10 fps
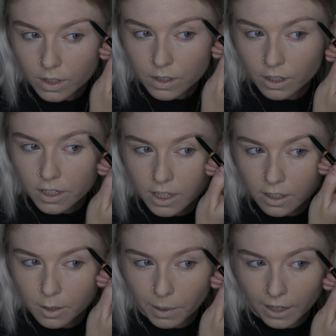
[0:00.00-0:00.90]
It's crazy
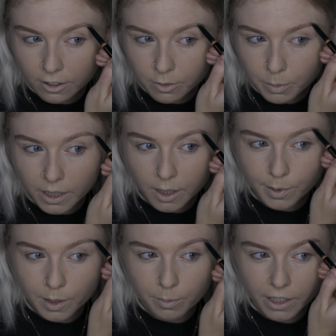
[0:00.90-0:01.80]
how the power of makeup
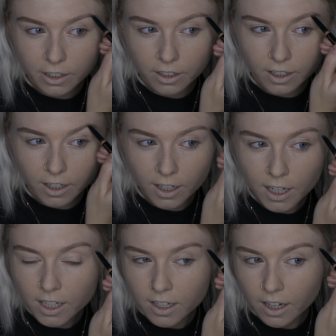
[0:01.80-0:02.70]
can make your
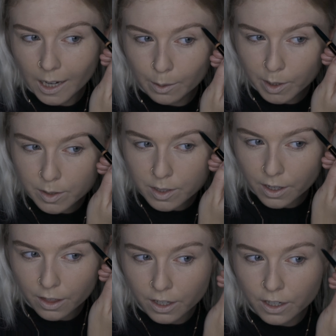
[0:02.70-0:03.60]
eyebrows look
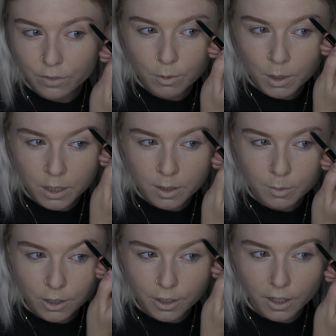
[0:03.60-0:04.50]
thin if you want
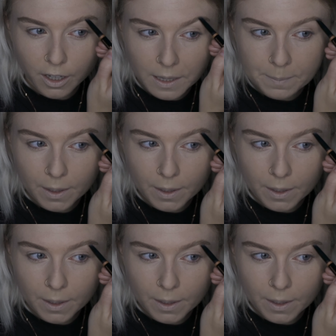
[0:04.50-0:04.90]
them, or they can